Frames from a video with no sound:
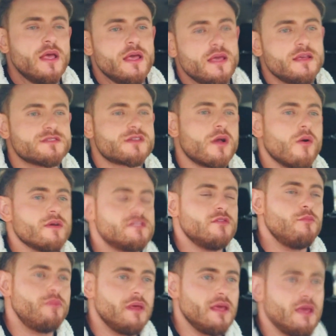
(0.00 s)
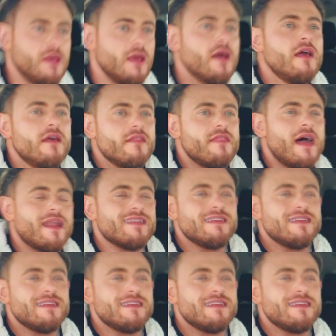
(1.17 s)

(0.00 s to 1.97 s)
is going to be that